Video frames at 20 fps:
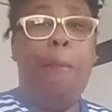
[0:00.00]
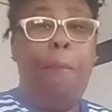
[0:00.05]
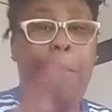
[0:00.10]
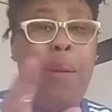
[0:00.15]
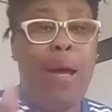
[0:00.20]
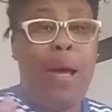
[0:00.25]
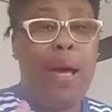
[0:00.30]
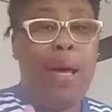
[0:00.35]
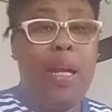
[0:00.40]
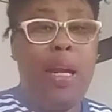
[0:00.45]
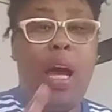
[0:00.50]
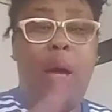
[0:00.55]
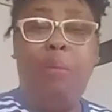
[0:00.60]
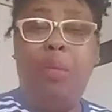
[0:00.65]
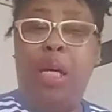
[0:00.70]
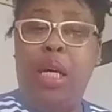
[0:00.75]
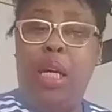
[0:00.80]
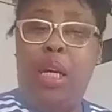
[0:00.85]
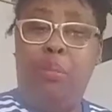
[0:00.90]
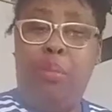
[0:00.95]
But
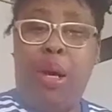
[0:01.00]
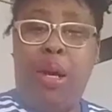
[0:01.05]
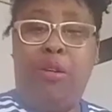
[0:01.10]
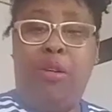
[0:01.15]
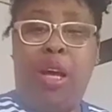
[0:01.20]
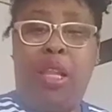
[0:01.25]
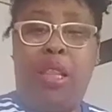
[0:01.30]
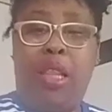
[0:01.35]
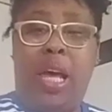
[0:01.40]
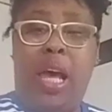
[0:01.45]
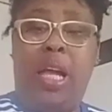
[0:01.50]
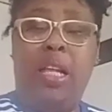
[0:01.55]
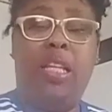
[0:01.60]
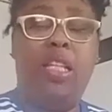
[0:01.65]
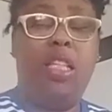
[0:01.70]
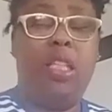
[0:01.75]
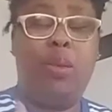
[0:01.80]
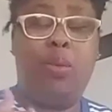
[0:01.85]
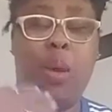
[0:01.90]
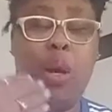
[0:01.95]
I'm getting better at that.
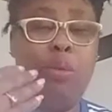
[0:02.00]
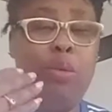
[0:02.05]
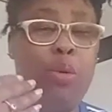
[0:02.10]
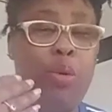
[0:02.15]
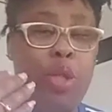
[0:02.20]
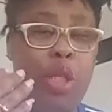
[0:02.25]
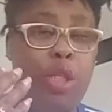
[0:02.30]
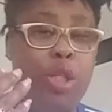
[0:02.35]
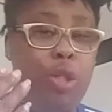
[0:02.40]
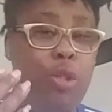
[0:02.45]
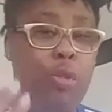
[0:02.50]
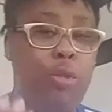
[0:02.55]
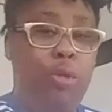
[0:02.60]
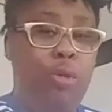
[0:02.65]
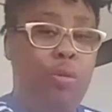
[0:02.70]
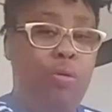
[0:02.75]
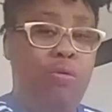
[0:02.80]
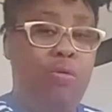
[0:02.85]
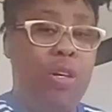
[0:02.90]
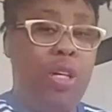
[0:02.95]
This is why I'm doing this
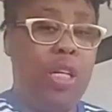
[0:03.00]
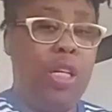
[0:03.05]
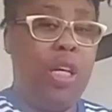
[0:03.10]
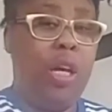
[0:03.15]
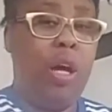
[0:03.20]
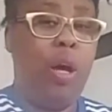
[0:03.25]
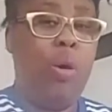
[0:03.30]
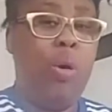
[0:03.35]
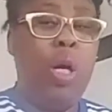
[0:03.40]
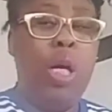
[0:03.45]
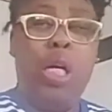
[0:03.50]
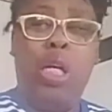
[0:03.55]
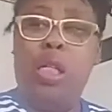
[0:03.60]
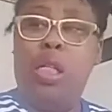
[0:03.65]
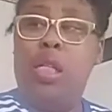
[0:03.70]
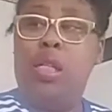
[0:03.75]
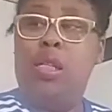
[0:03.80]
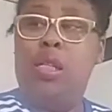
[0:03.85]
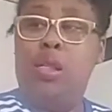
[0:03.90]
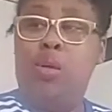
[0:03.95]
YouTube video.
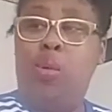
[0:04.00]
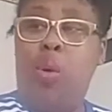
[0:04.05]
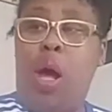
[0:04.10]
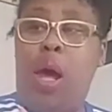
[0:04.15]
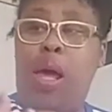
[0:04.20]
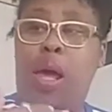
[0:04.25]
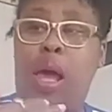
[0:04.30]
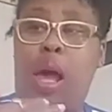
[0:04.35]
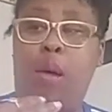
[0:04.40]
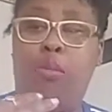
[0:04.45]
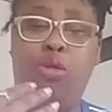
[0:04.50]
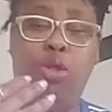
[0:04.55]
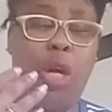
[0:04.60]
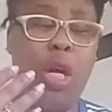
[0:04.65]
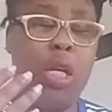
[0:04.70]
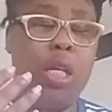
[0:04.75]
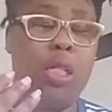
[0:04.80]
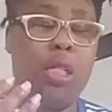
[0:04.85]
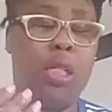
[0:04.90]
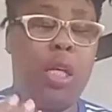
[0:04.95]
This is why I'm
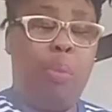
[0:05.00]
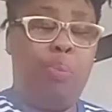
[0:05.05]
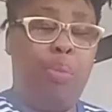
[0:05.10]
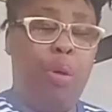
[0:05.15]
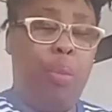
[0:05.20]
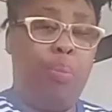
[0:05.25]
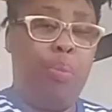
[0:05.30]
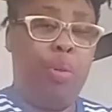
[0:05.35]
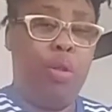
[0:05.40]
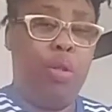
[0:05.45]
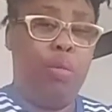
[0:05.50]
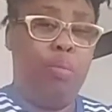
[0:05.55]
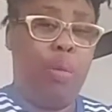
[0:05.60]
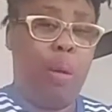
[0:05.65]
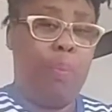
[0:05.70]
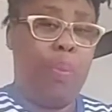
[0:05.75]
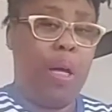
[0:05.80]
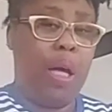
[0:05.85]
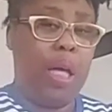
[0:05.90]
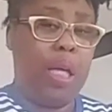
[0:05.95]
trying to step up and do my
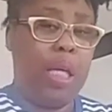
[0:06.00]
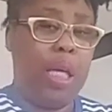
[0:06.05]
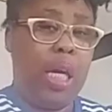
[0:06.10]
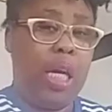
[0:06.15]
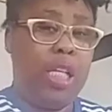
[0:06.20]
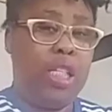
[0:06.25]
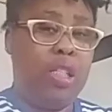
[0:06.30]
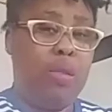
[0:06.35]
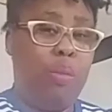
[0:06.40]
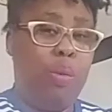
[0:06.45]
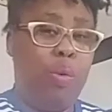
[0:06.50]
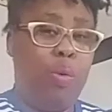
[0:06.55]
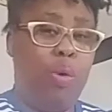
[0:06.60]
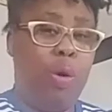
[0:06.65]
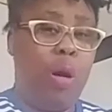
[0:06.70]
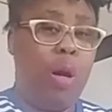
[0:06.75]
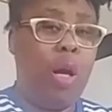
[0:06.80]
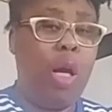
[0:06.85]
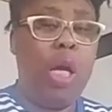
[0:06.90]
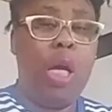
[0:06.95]
podcast
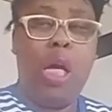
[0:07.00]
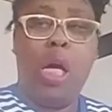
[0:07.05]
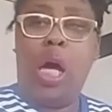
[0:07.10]
more.